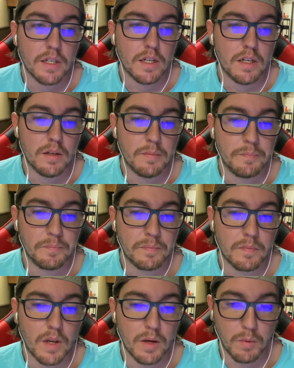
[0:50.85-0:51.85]

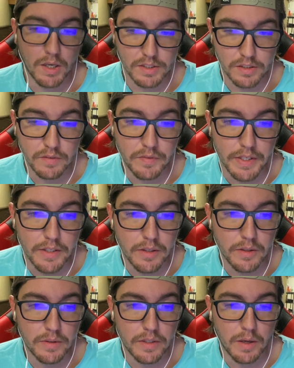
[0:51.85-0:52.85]
I watched the
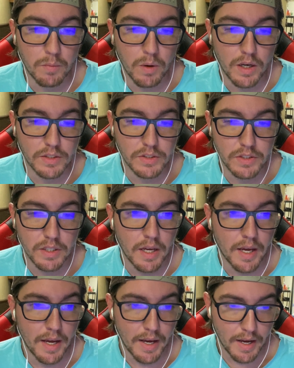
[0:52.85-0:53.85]
video and I watched
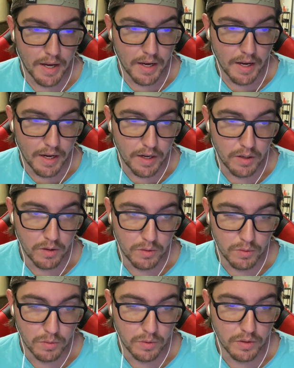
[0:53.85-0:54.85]

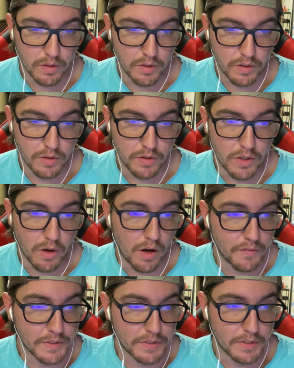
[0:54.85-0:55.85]
how the
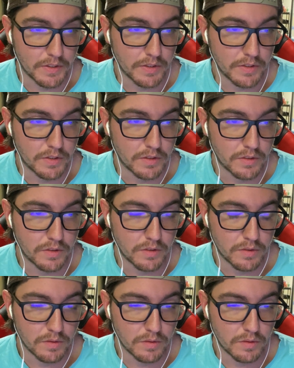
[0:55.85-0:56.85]
officer
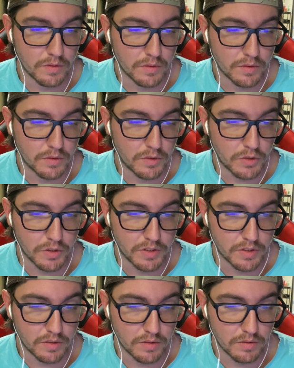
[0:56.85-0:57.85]
just